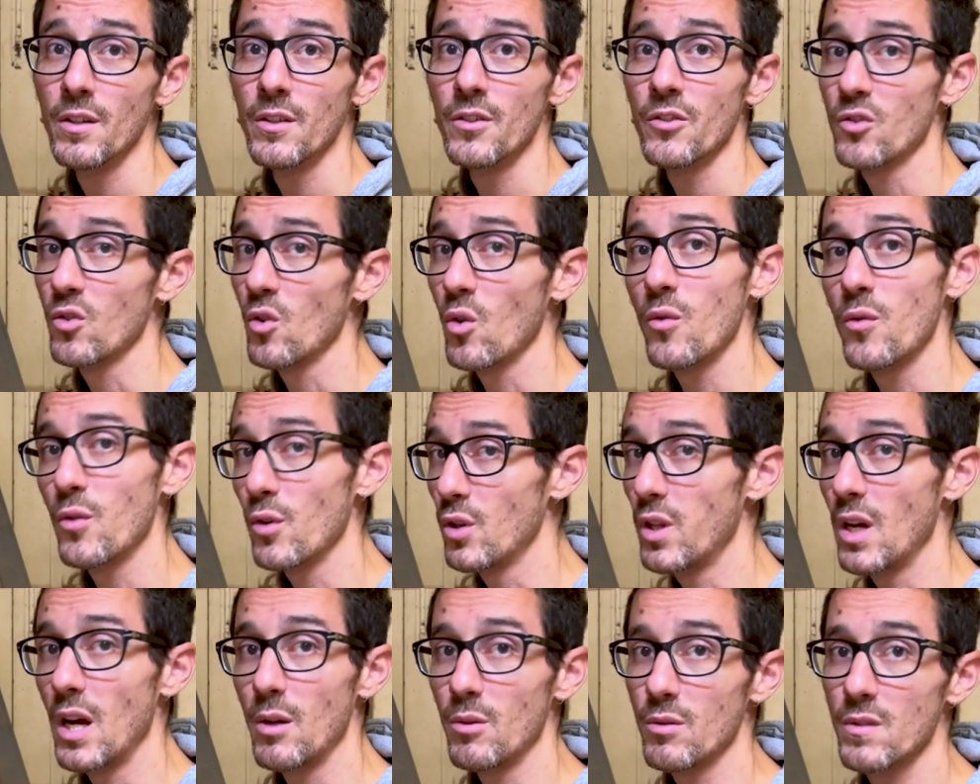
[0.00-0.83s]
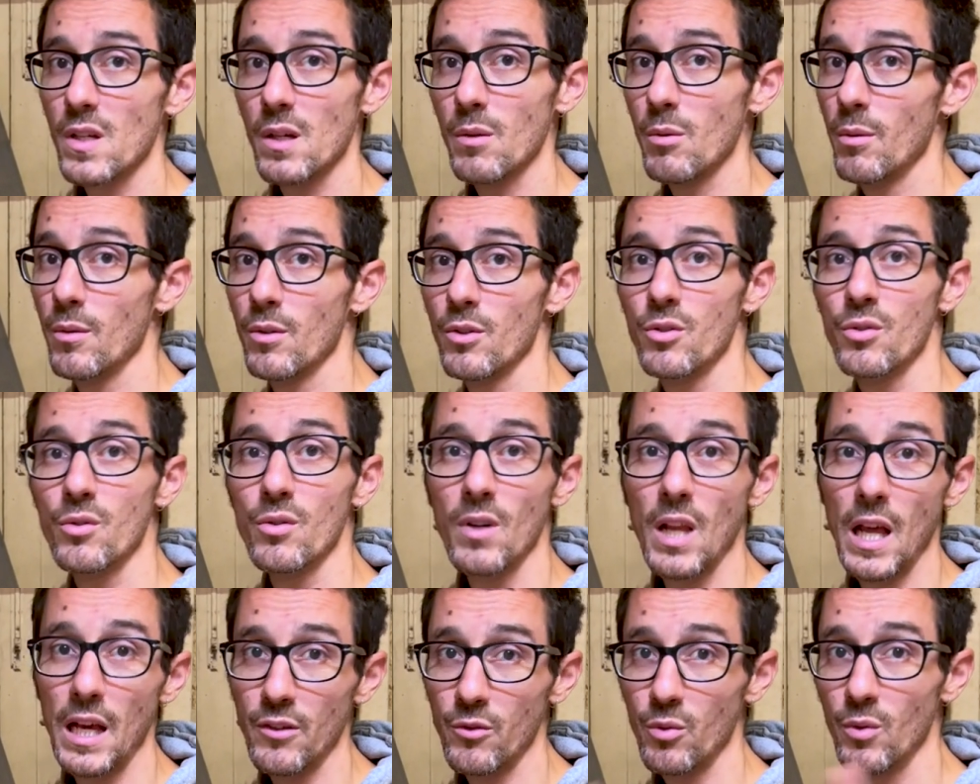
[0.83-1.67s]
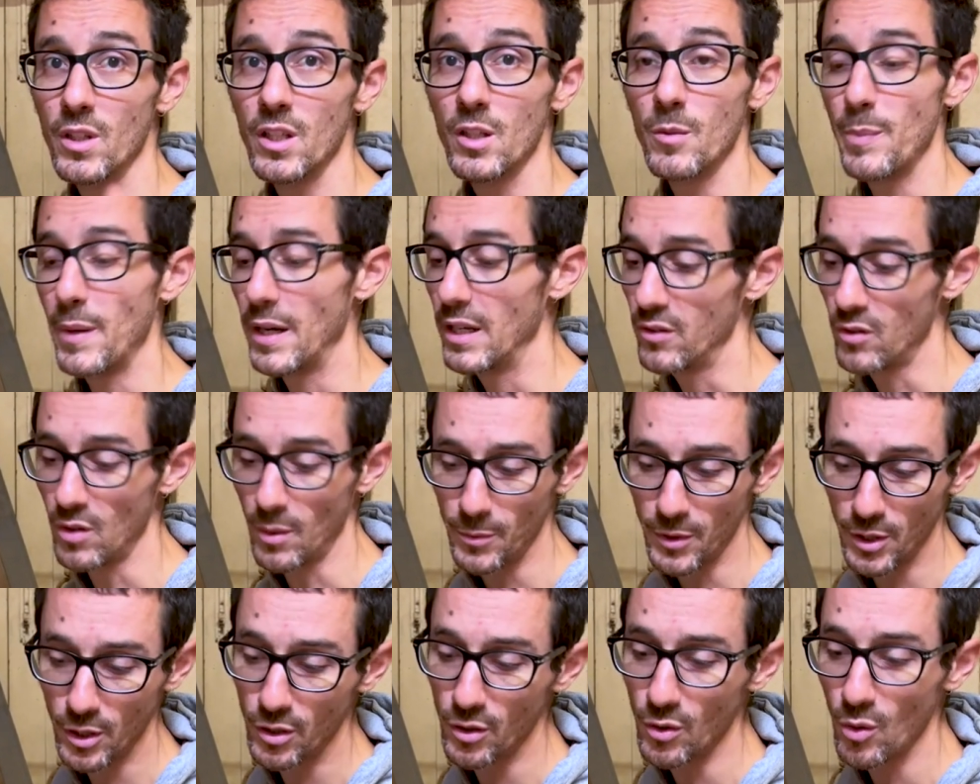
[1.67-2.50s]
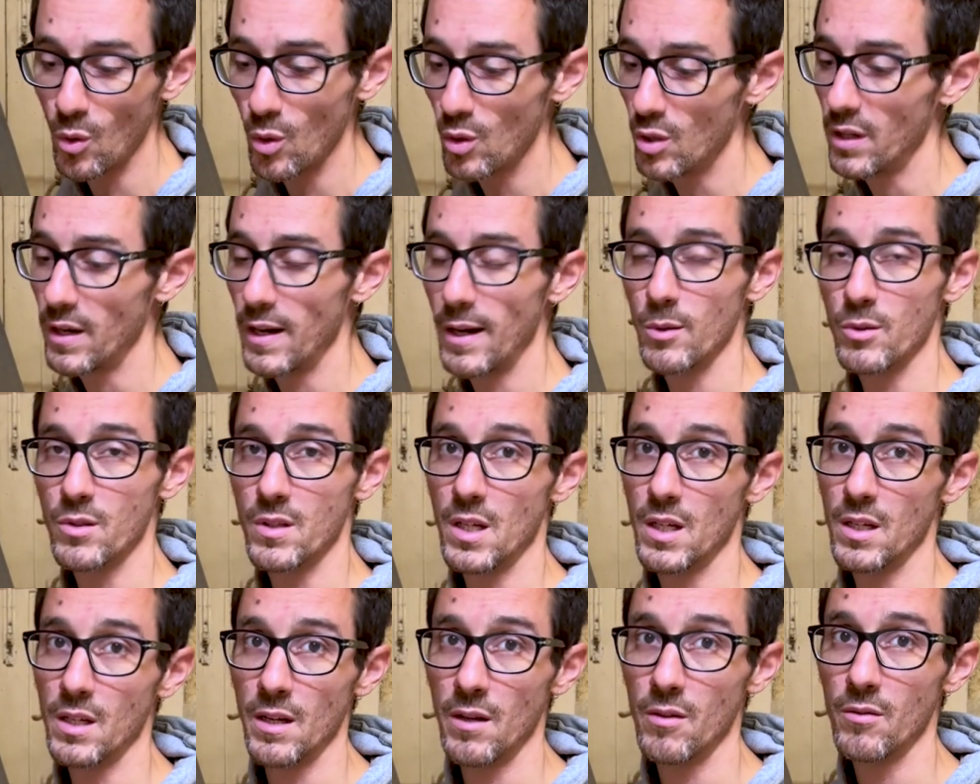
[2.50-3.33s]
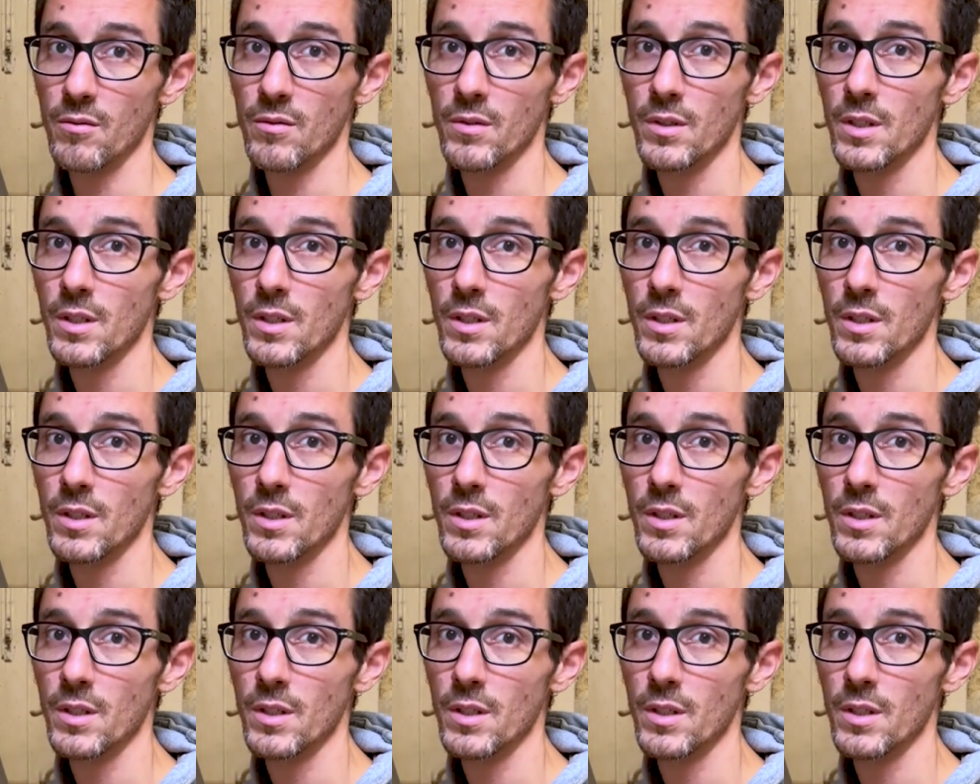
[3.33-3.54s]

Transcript: So for the outside, we want to do like Swedish paint. So I'm not going to oil the outside now.